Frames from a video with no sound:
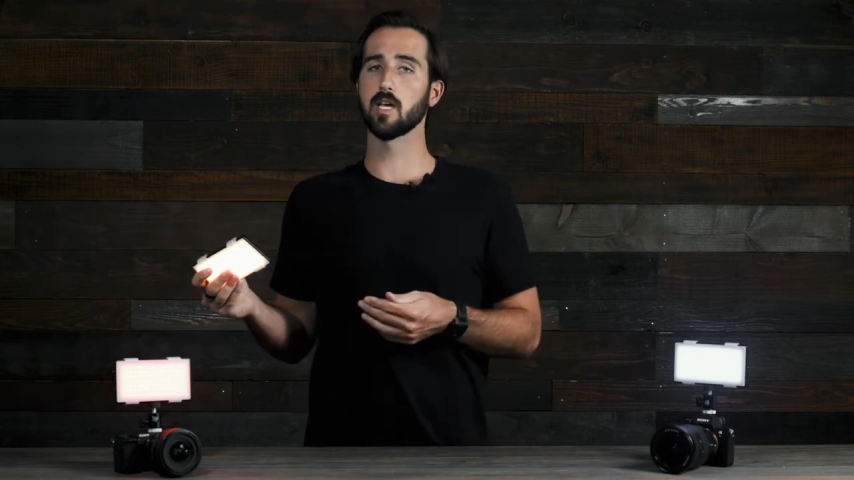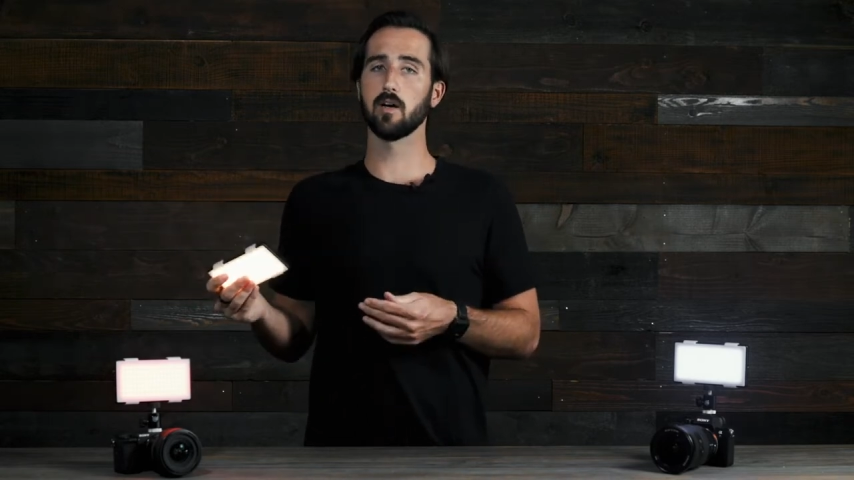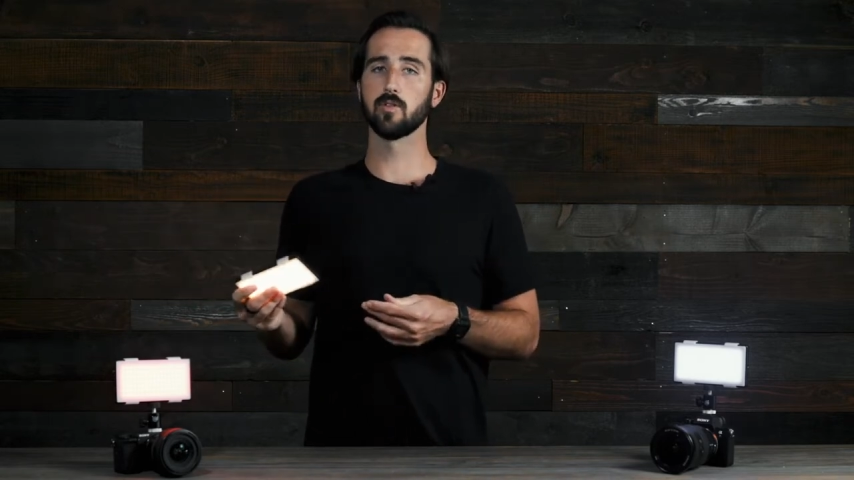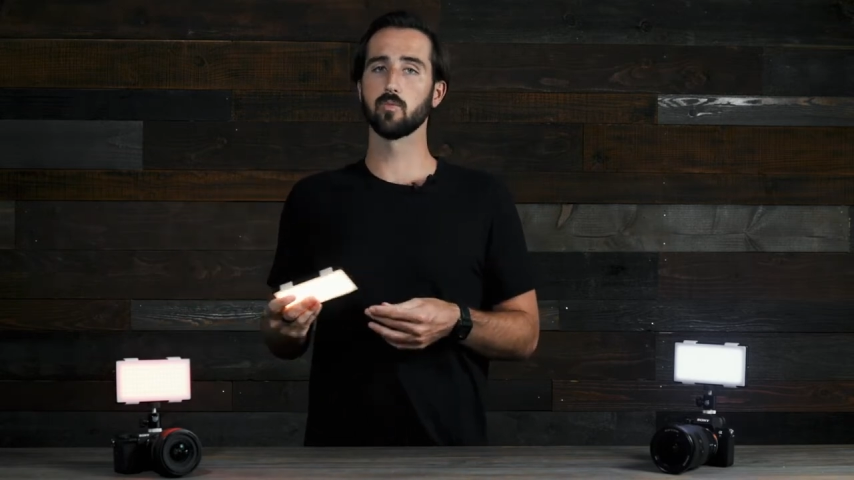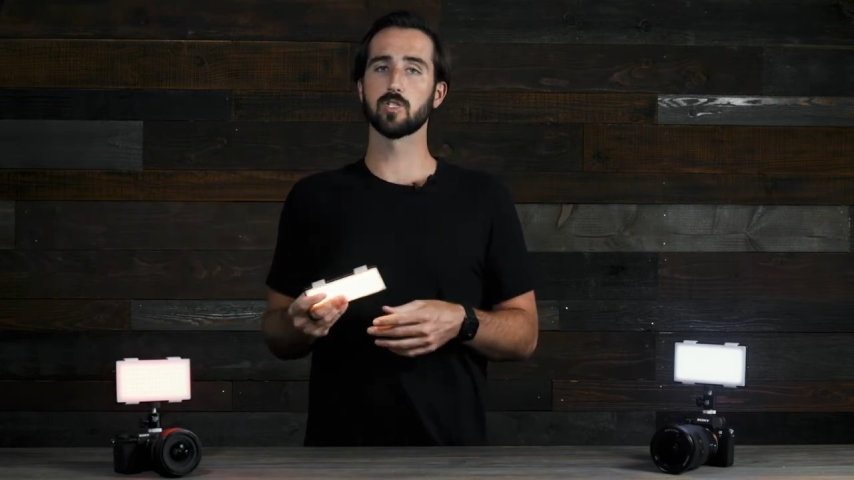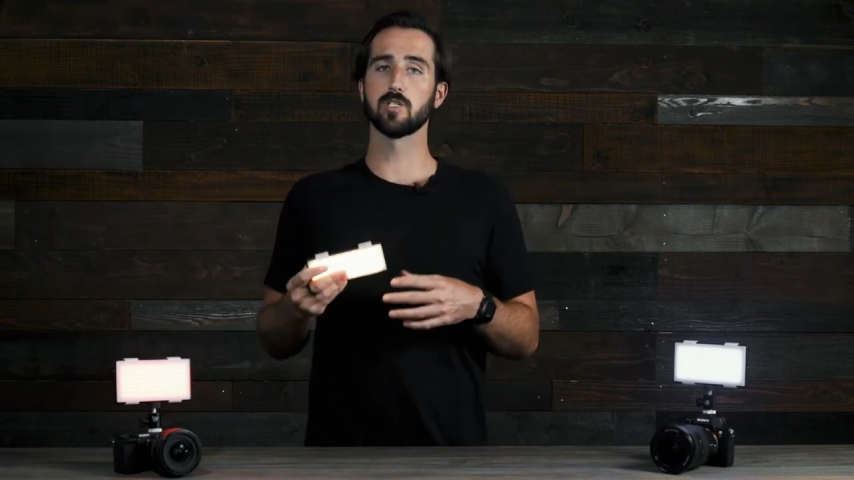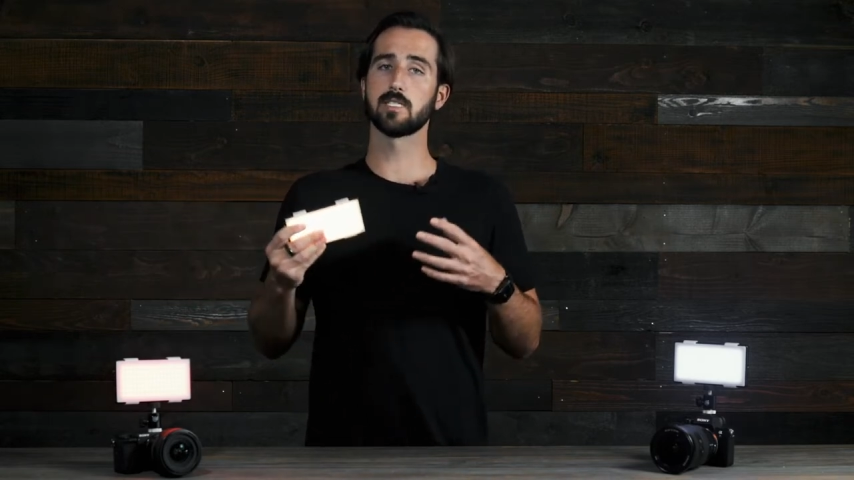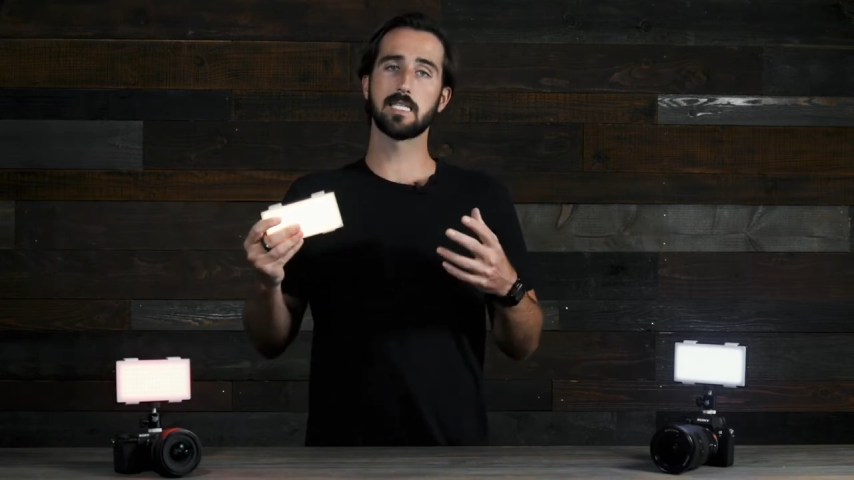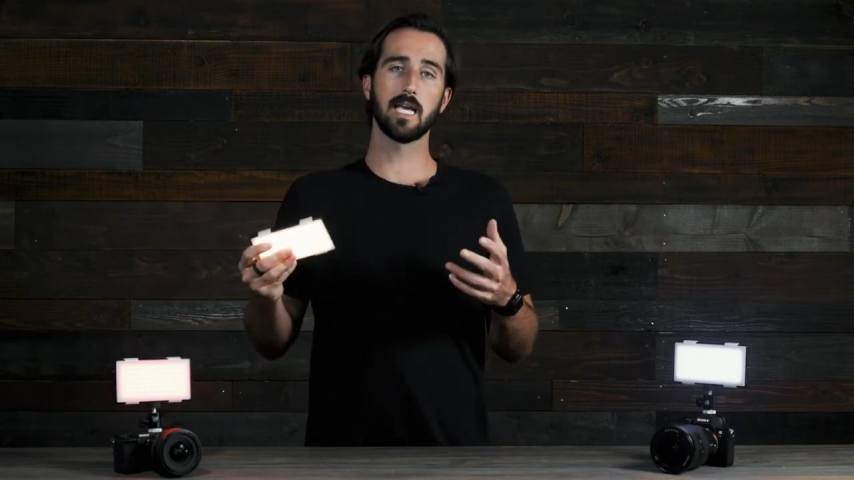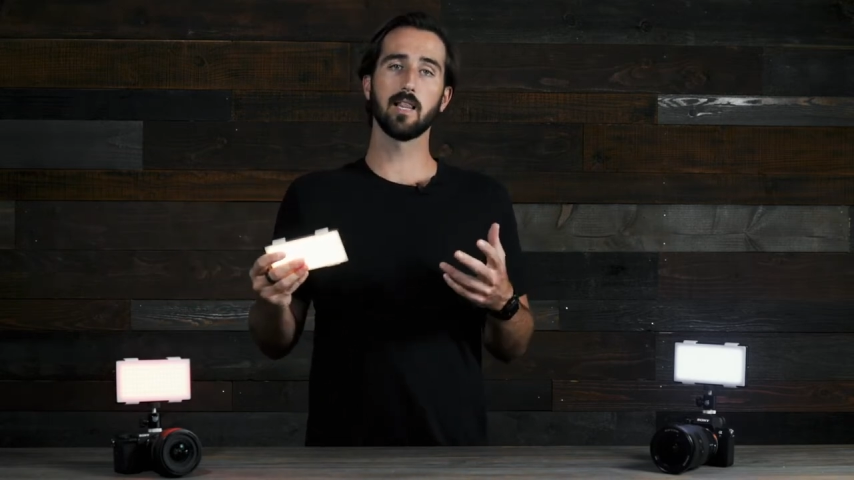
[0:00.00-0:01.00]
Kelvin, which
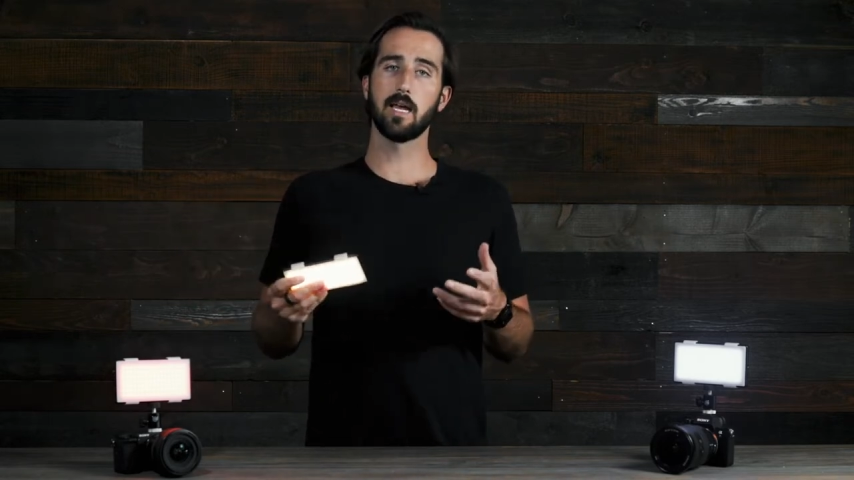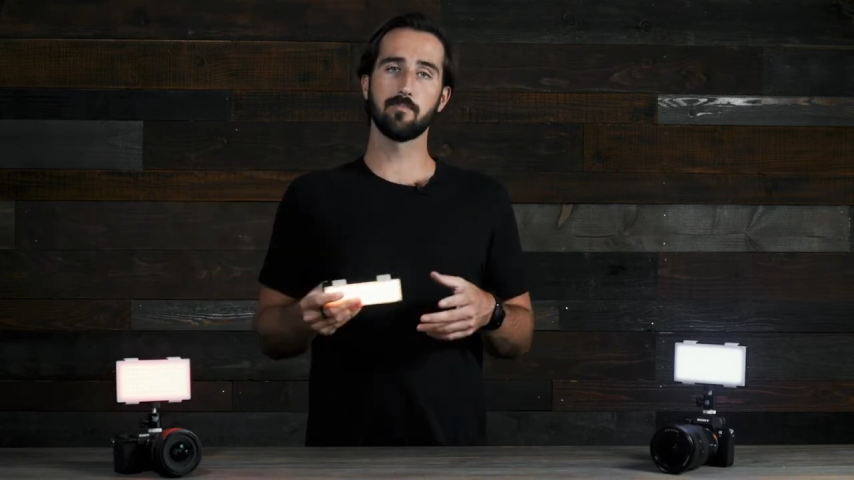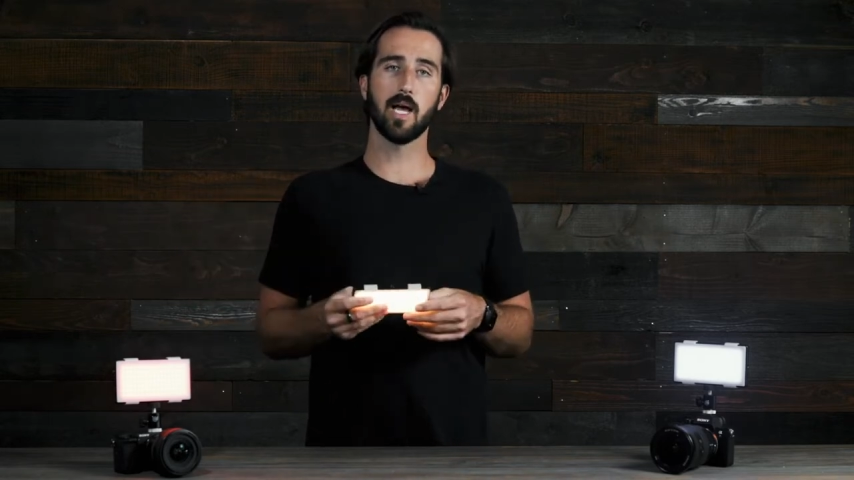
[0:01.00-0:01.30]
is daylight